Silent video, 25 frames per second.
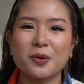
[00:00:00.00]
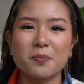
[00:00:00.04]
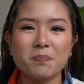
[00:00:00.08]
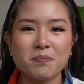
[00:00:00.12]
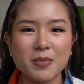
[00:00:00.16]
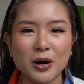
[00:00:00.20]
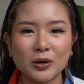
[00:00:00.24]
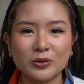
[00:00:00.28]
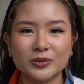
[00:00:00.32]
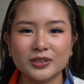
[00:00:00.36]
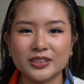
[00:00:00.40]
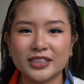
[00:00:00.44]

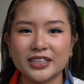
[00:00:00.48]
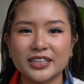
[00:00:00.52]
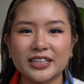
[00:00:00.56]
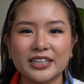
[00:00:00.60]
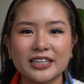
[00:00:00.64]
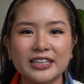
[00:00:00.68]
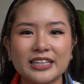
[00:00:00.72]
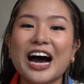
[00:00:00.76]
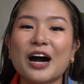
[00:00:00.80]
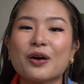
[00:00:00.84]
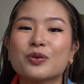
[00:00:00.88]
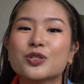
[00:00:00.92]

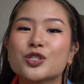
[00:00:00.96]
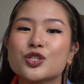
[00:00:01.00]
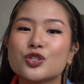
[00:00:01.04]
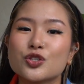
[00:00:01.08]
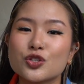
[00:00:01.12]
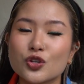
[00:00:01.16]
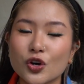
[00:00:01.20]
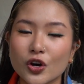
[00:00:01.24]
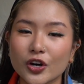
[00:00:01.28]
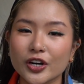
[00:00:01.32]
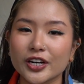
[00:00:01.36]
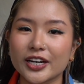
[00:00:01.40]
mountain. I was
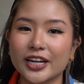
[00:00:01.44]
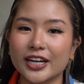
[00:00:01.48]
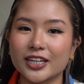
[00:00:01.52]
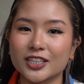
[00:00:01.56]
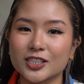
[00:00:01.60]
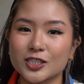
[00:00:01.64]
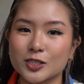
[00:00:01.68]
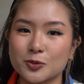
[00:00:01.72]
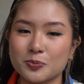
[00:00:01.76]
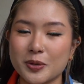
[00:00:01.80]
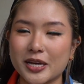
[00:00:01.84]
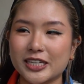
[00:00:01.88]
not
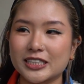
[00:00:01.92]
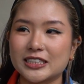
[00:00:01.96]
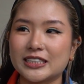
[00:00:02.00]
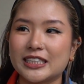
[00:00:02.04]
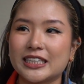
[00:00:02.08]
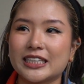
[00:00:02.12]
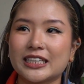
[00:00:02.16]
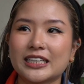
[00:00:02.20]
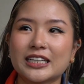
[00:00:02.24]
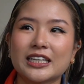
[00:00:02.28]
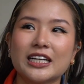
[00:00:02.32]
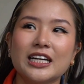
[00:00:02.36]

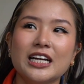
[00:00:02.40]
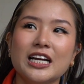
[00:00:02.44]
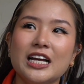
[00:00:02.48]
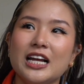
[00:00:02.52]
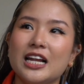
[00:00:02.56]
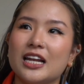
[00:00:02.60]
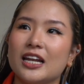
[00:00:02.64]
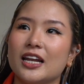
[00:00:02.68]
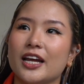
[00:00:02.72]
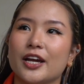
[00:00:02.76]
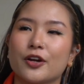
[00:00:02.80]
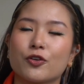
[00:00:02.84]
expecting
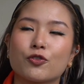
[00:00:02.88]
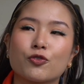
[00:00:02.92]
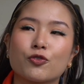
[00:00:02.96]
like